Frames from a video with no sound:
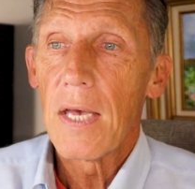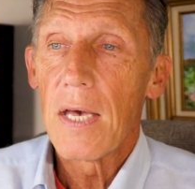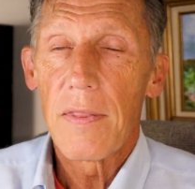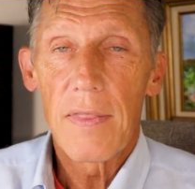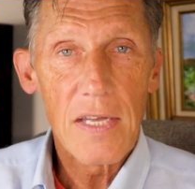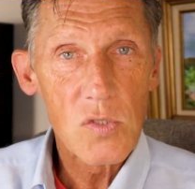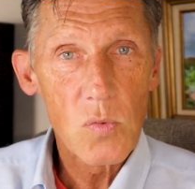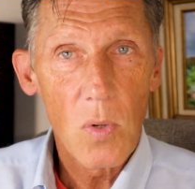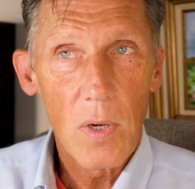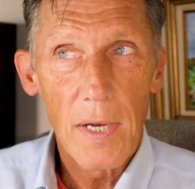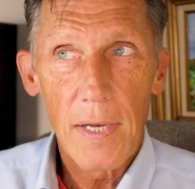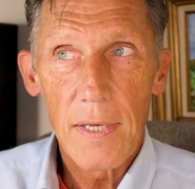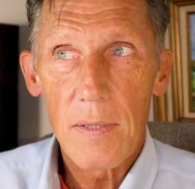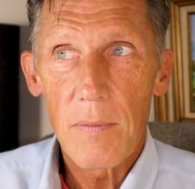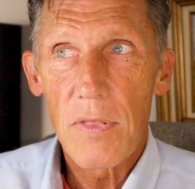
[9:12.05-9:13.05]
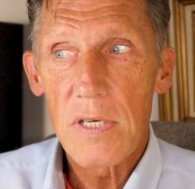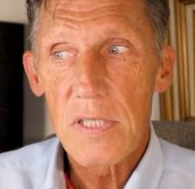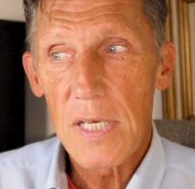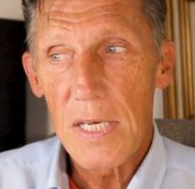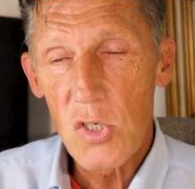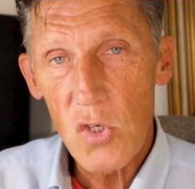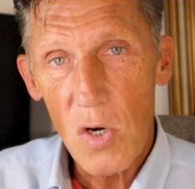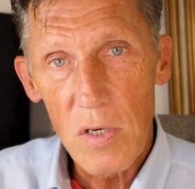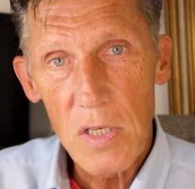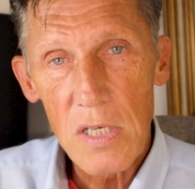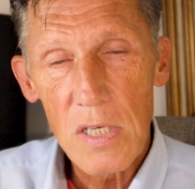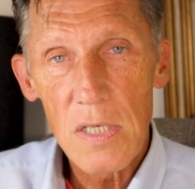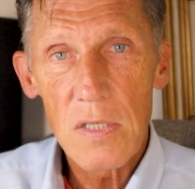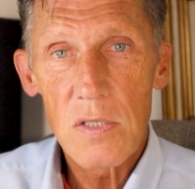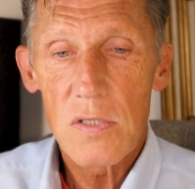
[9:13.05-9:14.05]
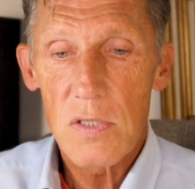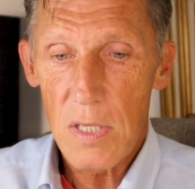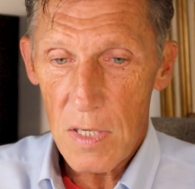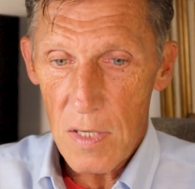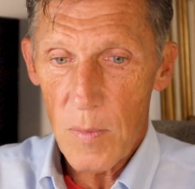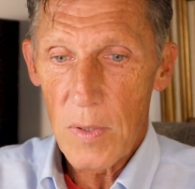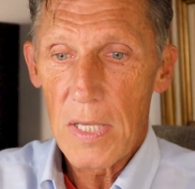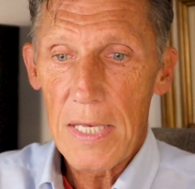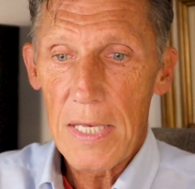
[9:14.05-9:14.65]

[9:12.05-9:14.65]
And that's why things like sardines that come in